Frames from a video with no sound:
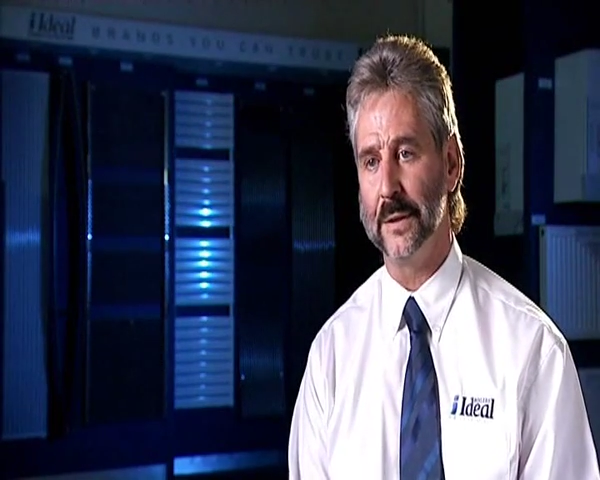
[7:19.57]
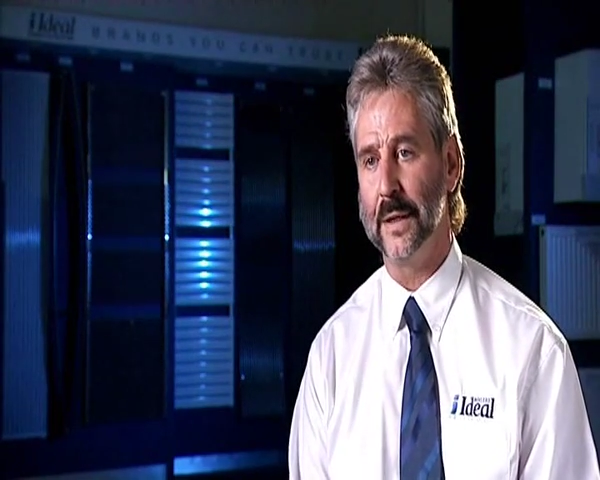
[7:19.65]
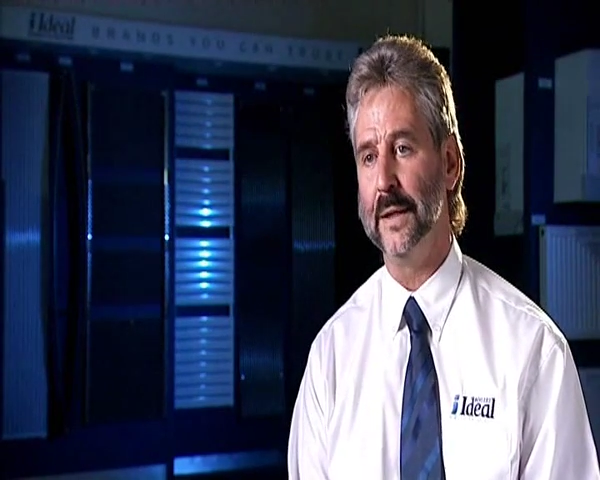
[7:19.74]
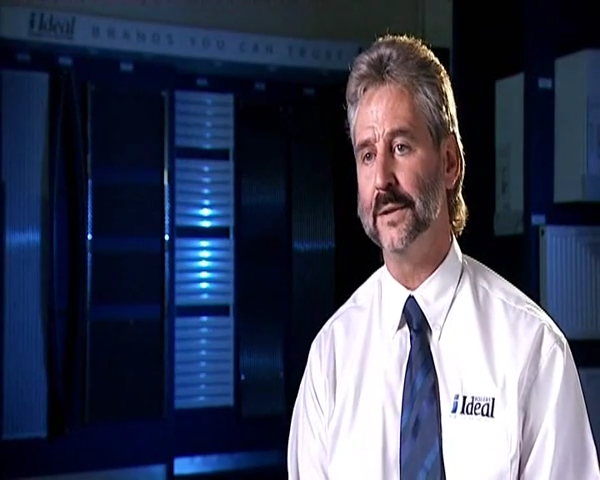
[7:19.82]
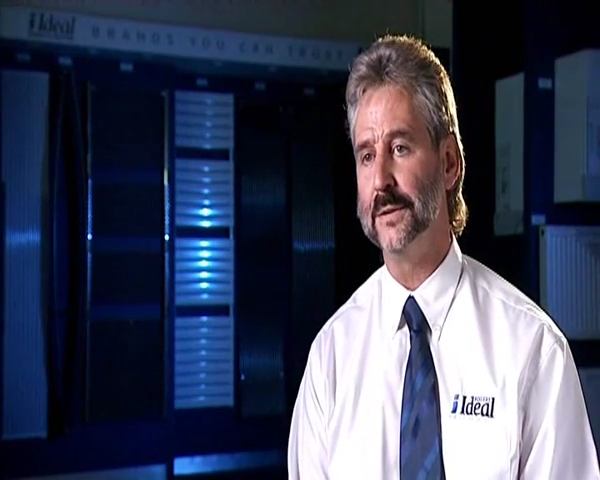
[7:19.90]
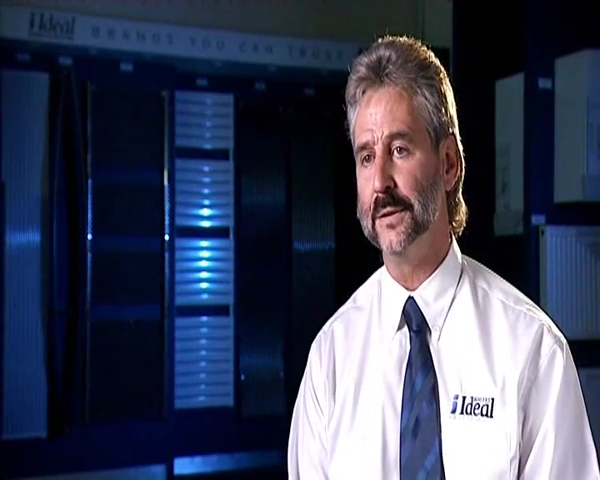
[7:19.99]
and
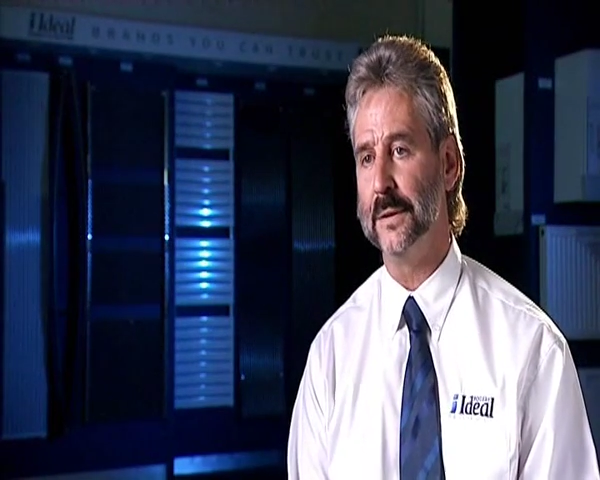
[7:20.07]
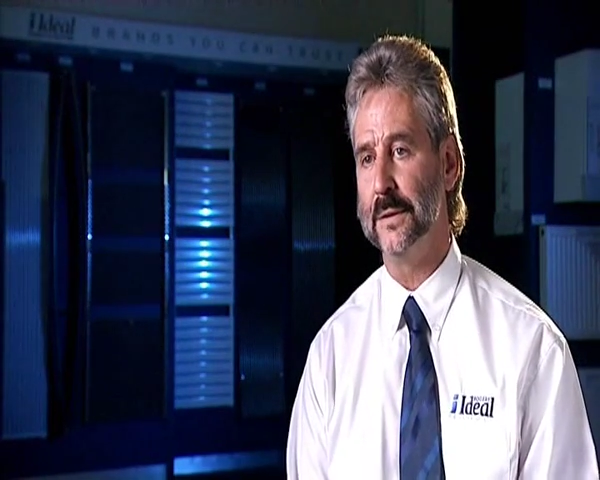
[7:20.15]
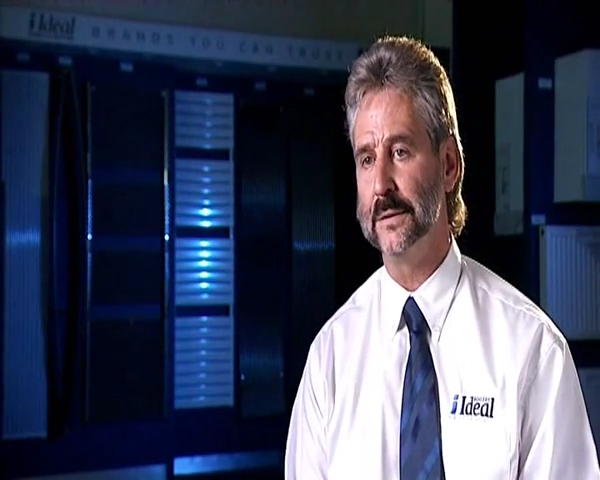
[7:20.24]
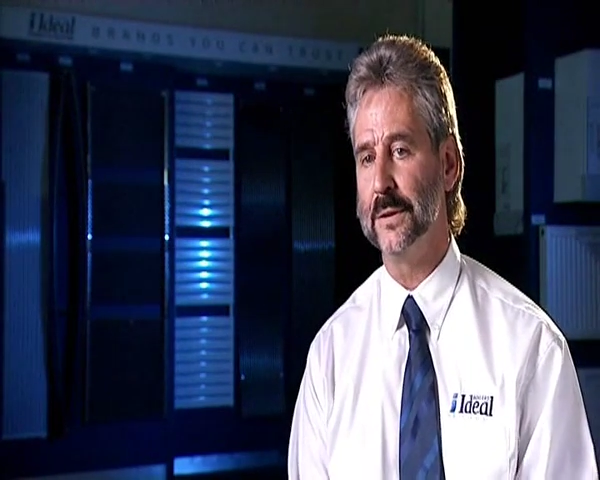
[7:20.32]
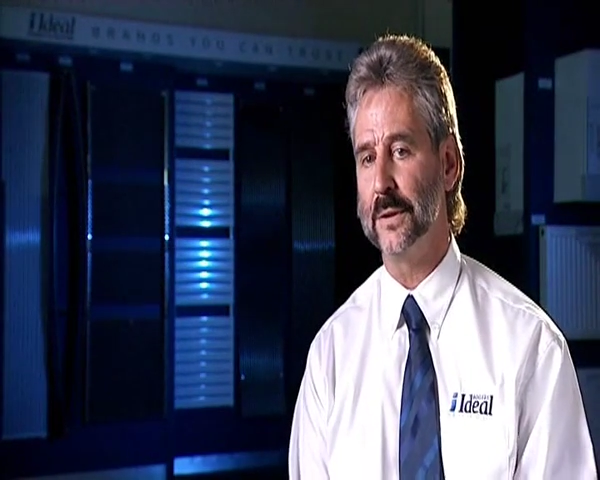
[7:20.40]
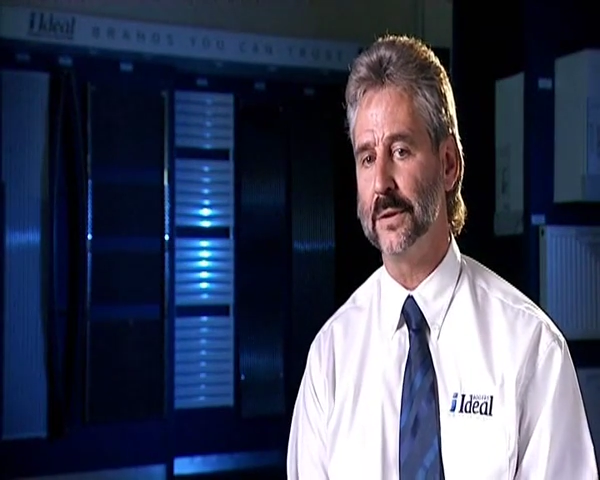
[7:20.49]
get it
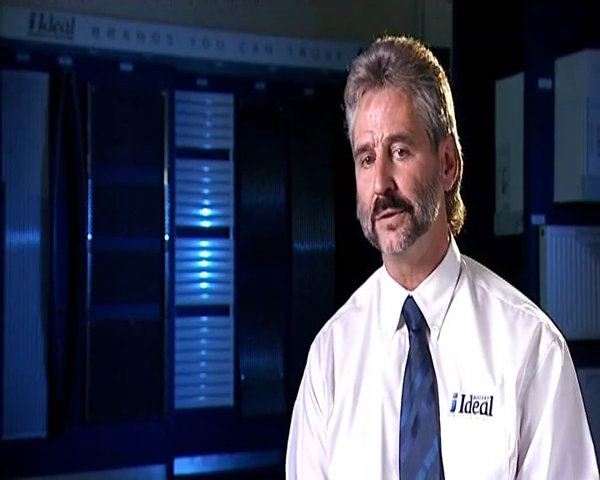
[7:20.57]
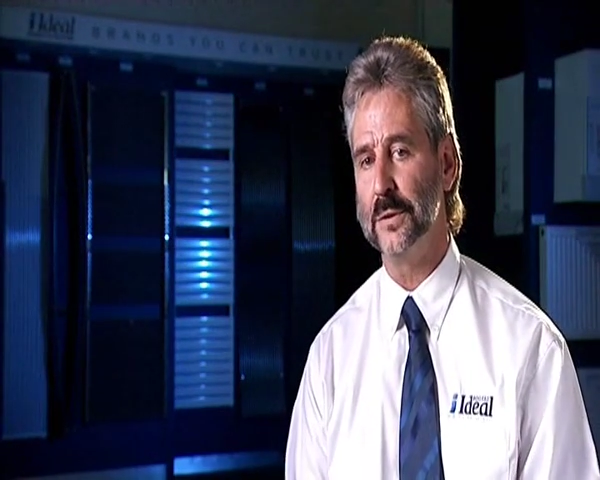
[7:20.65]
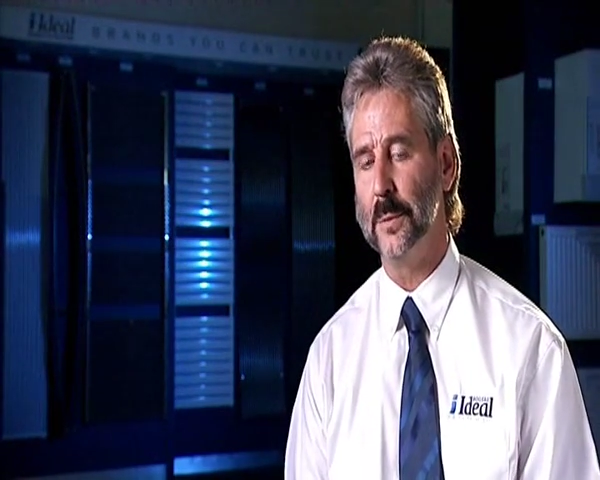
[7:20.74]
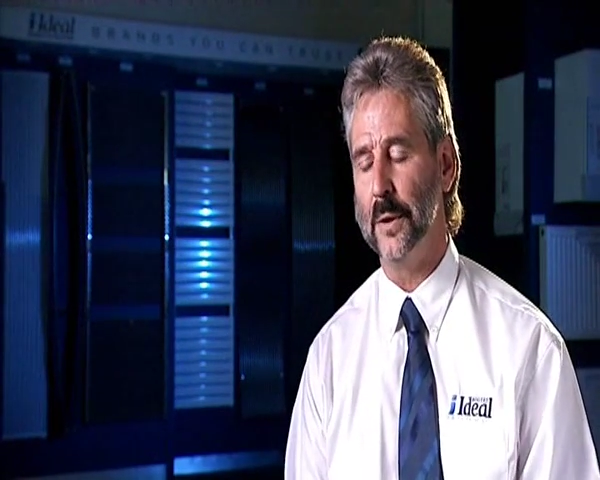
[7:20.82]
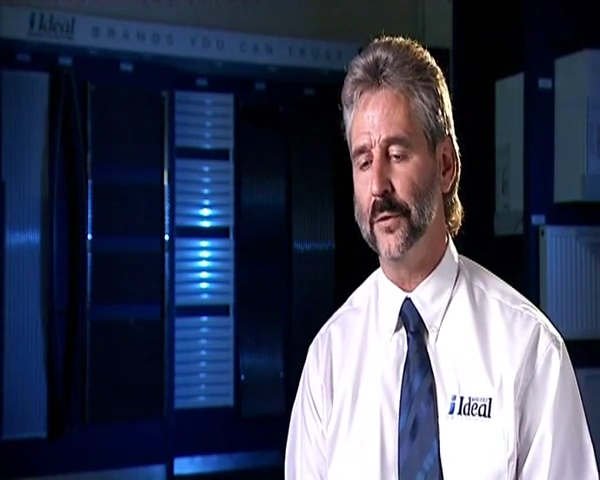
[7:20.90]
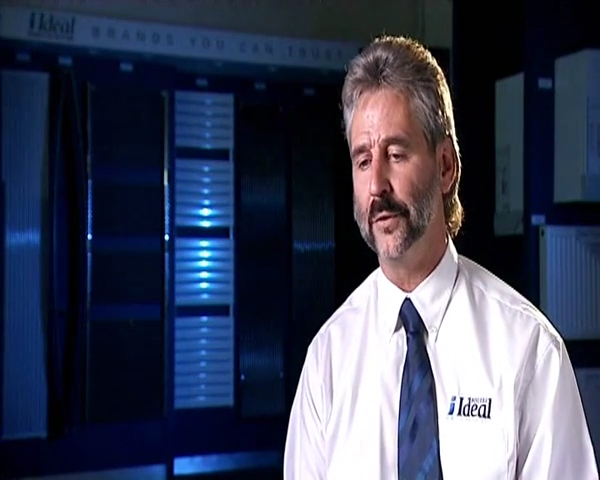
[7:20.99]
to the
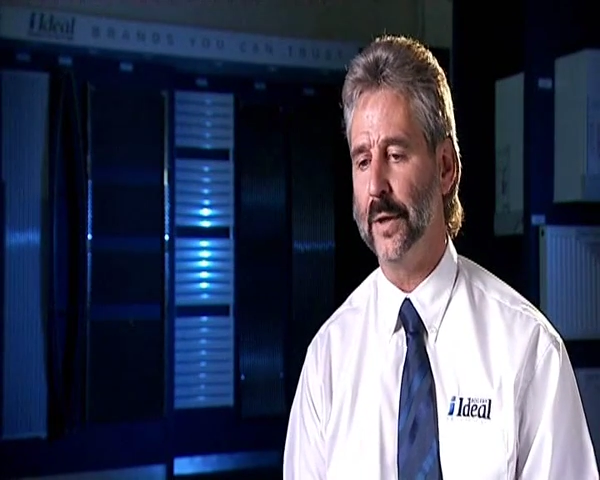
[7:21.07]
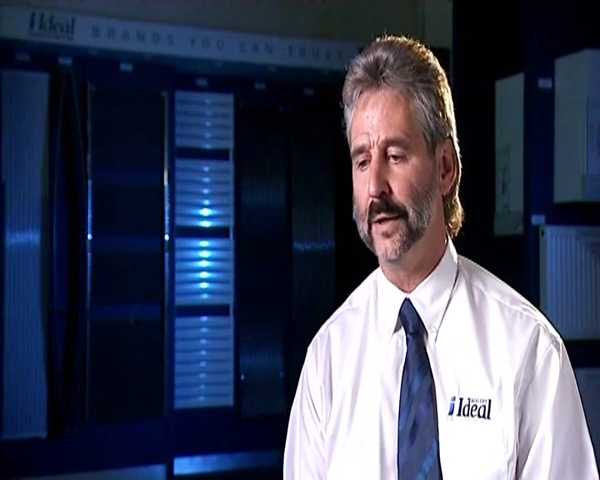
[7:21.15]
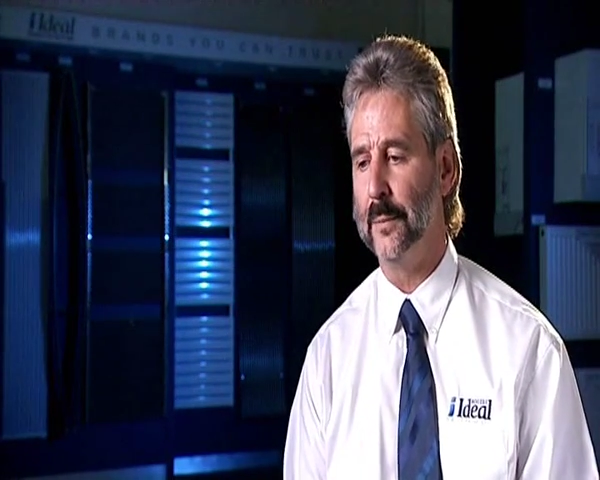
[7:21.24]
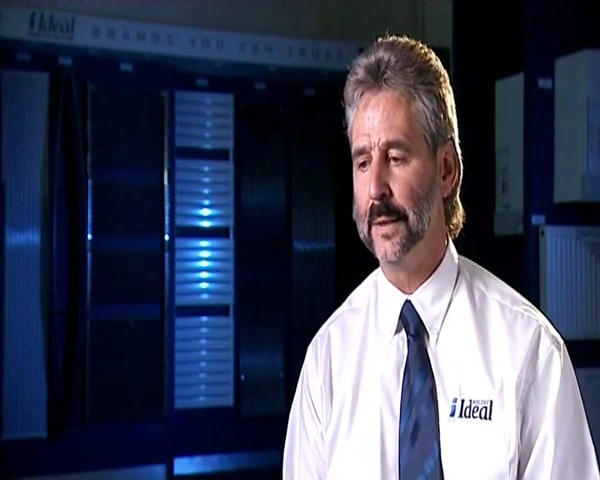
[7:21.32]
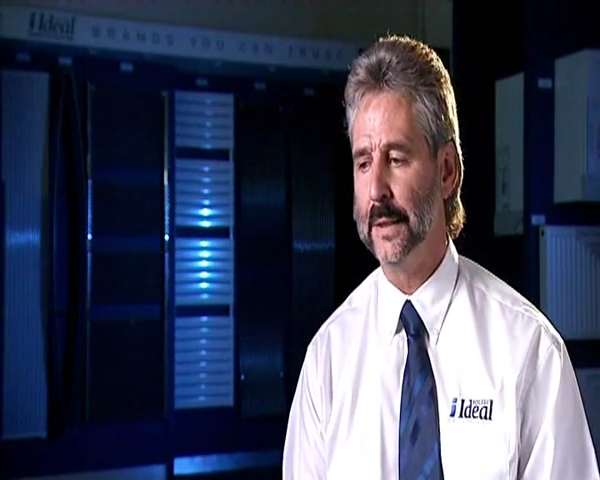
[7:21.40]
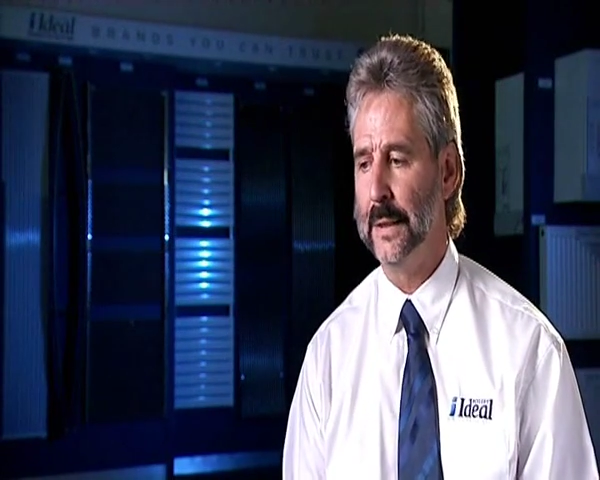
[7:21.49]
customer on time.